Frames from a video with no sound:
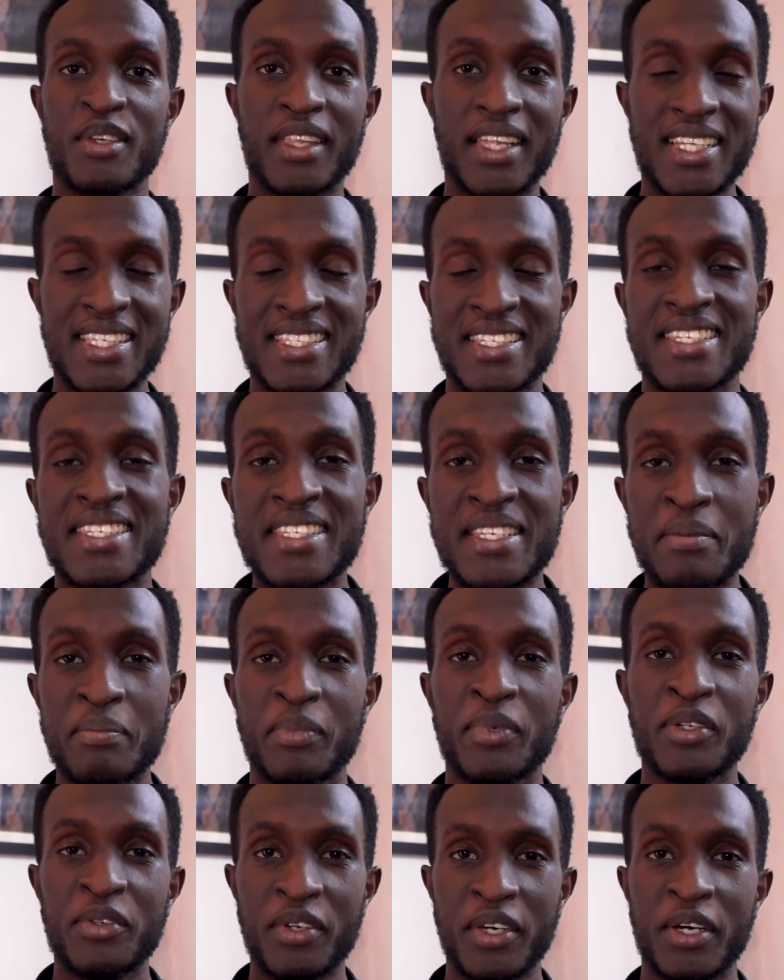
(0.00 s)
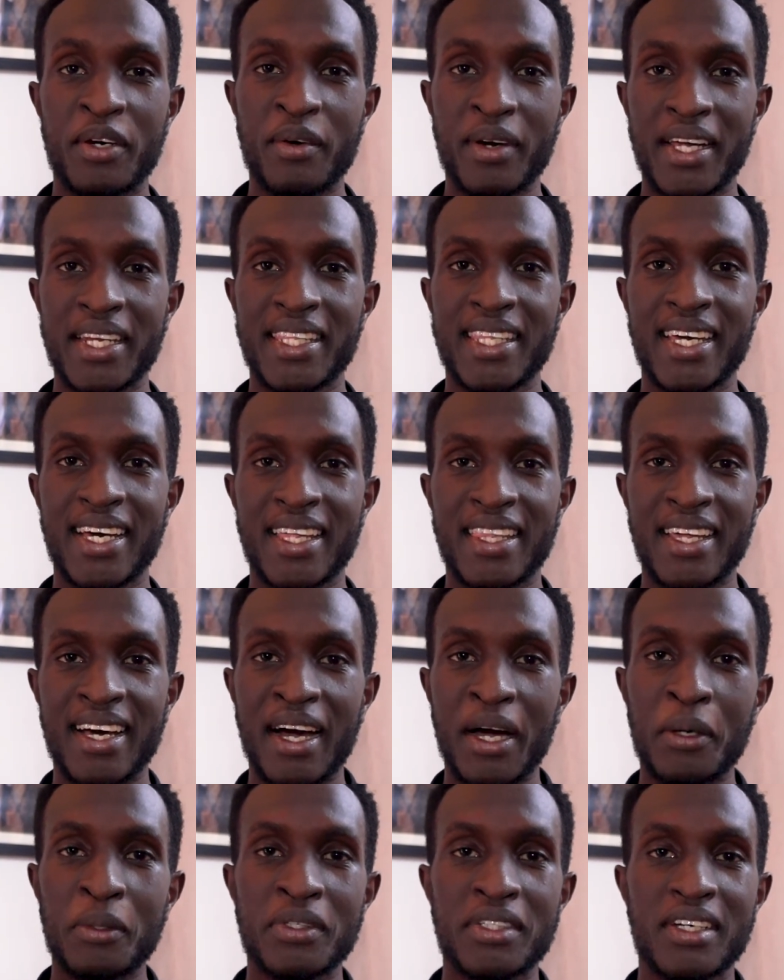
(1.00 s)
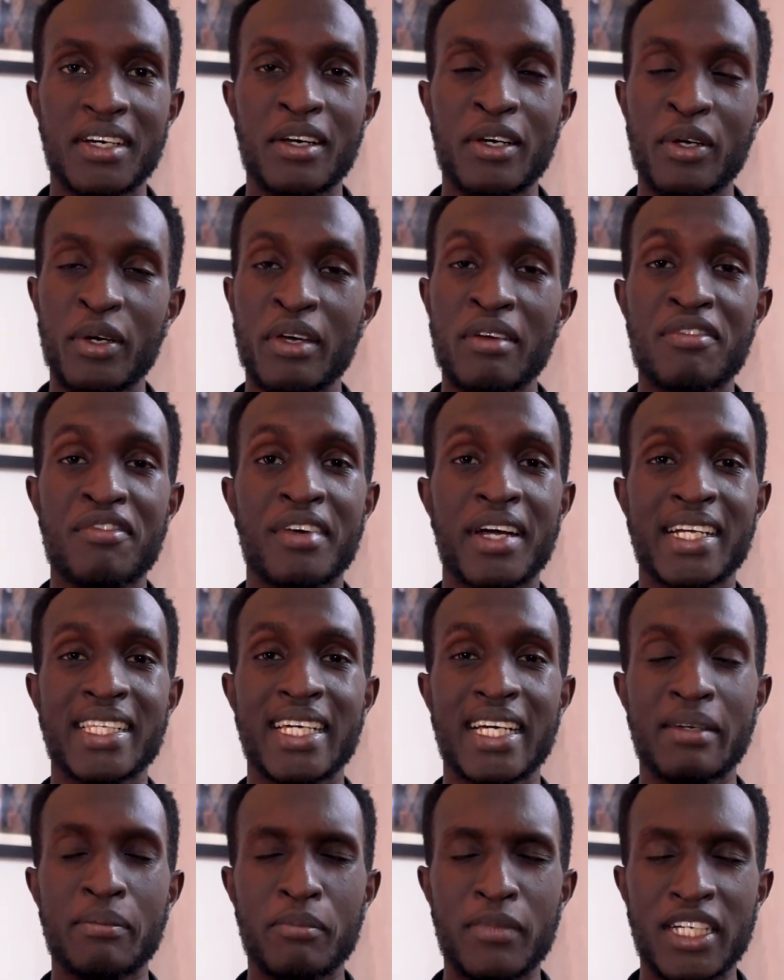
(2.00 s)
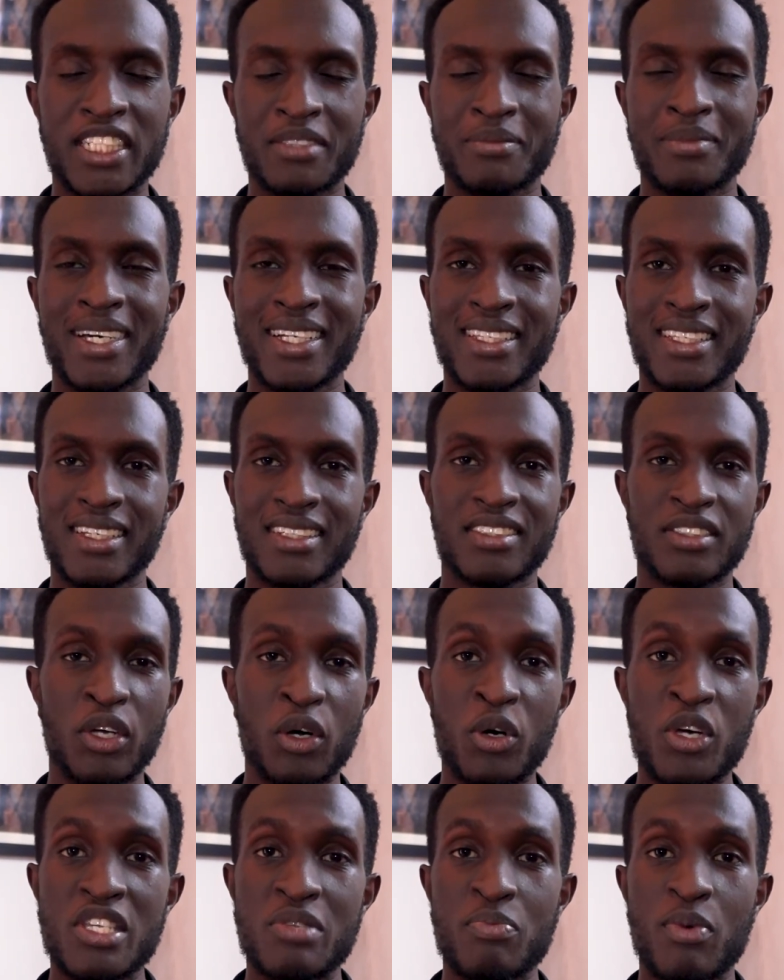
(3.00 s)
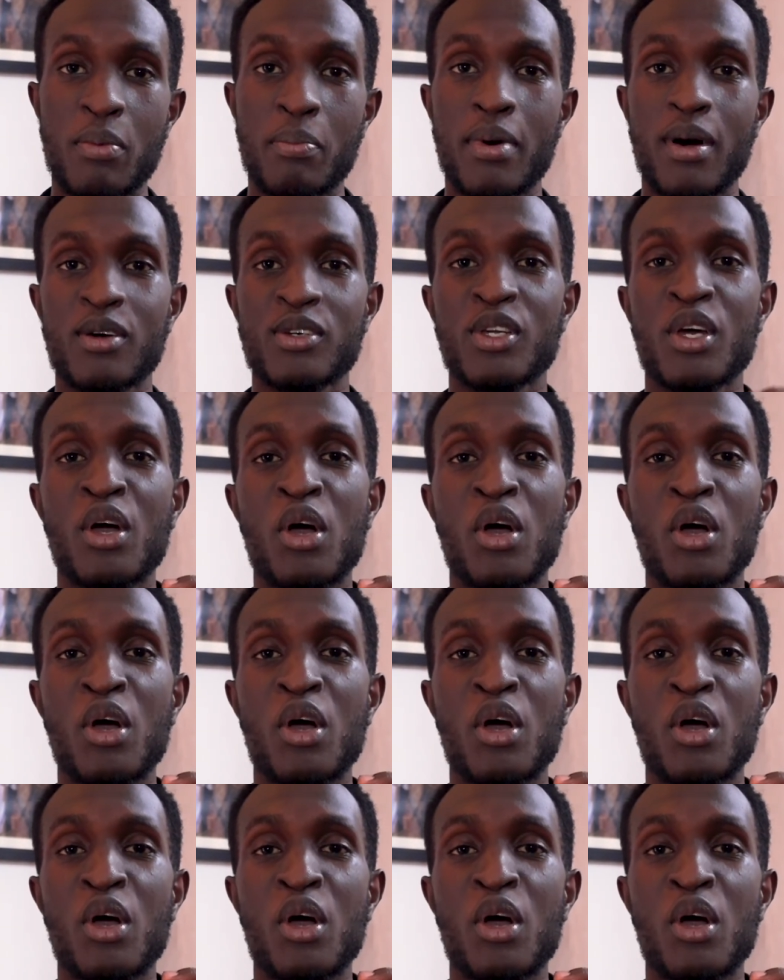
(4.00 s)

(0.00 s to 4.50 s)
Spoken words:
that's the simple trick right there, the outer glow effect that makes my text always pop out.